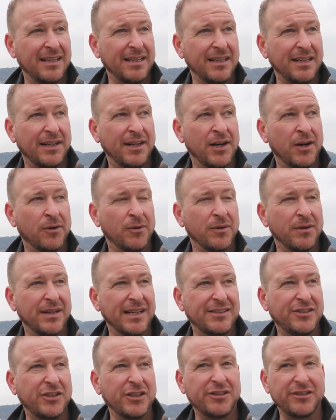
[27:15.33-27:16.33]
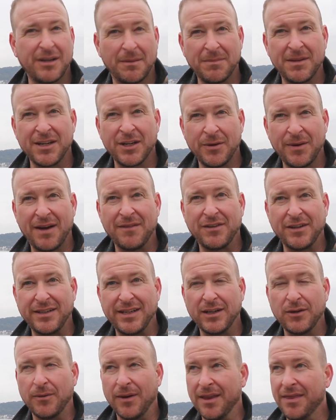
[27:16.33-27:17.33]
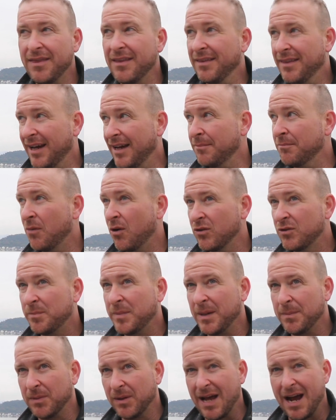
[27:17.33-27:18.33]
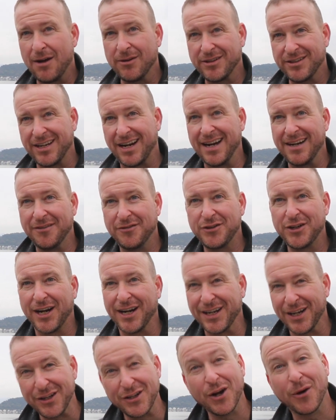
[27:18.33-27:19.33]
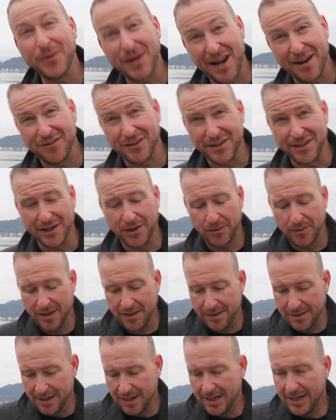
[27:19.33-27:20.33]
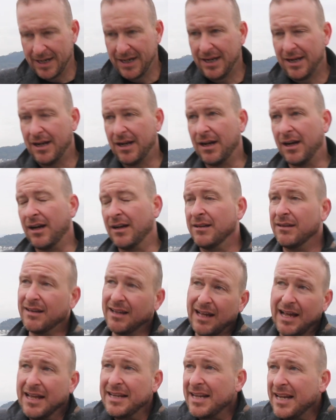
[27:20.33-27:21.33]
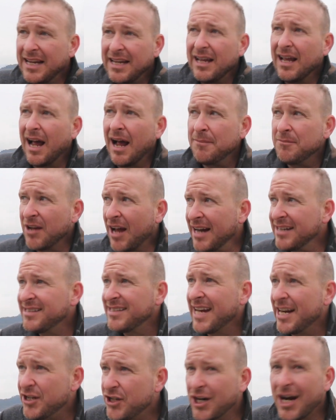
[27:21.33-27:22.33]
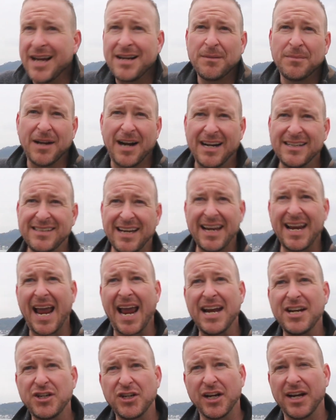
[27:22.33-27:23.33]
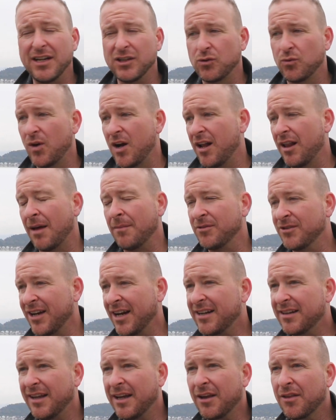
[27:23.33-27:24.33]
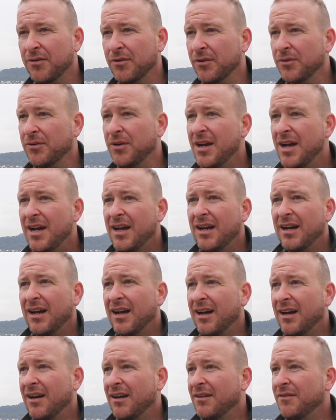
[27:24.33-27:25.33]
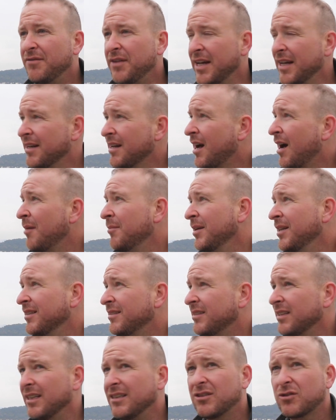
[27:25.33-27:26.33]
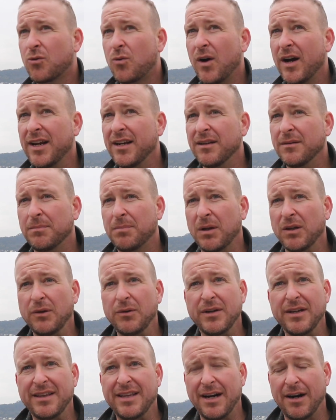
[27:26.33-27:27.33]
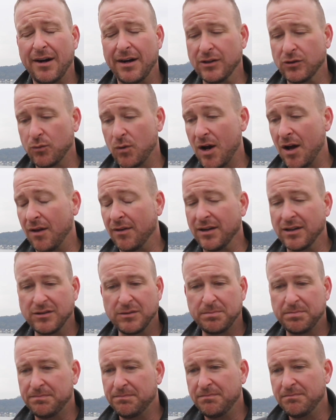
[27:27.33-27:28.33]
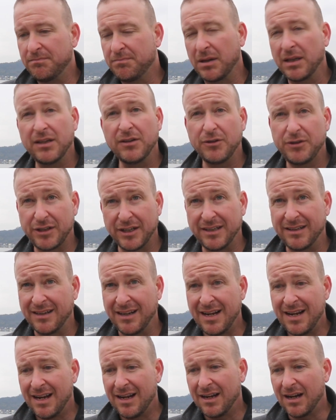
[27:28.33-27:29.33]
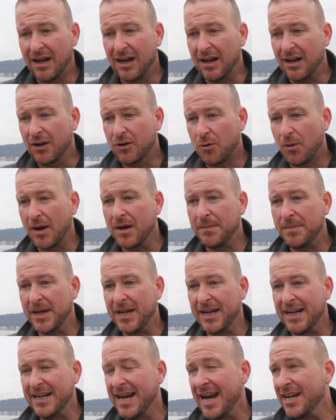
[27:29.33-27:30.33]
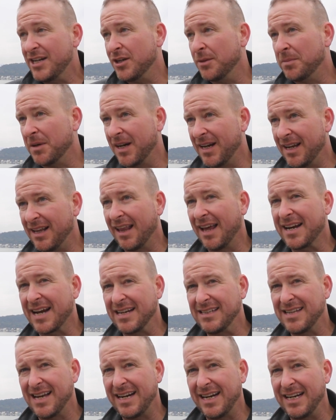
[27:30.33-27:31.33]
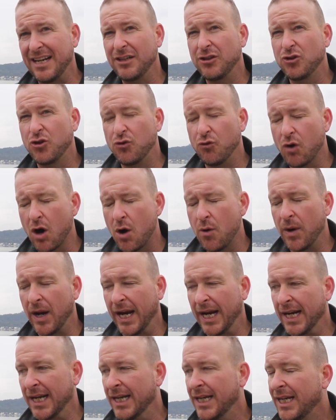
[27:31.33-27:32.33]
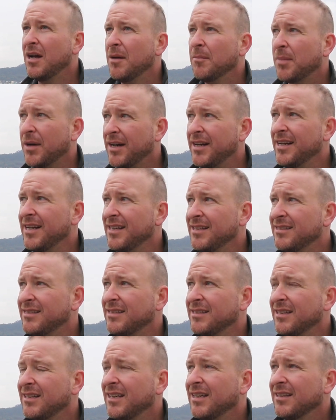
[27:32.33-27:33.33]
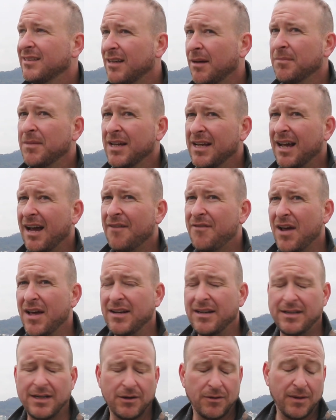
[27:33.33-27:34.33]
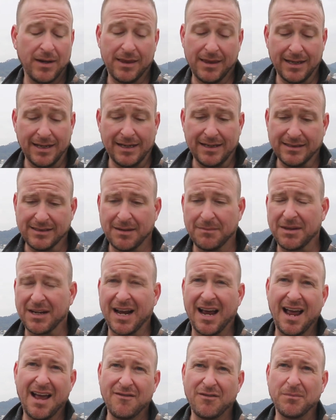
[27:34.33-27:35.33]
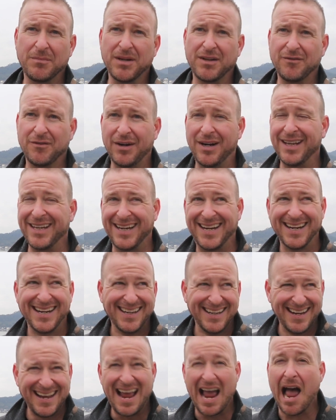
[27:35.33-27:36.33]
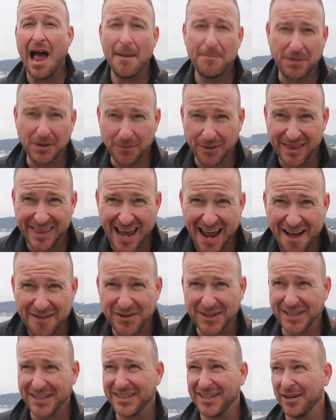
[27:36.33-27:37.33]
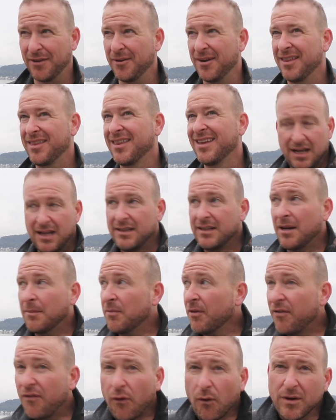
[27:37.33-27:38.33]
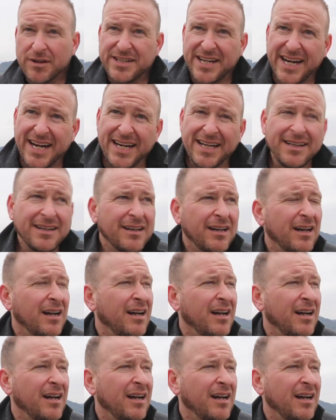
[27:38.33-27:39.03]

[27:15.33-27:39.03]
you know, it's just something you have to deal with that most people outside of China don't have to deal with. I say China, but I say Asia as well. I'm cycling through Vietnam. It's quite polluted there as well. There's pollution quite a bit in Asia, but it, like I said, it is growing, but it is something I've had to deal with and something I haven't been really happy with having to deal with. Number 14,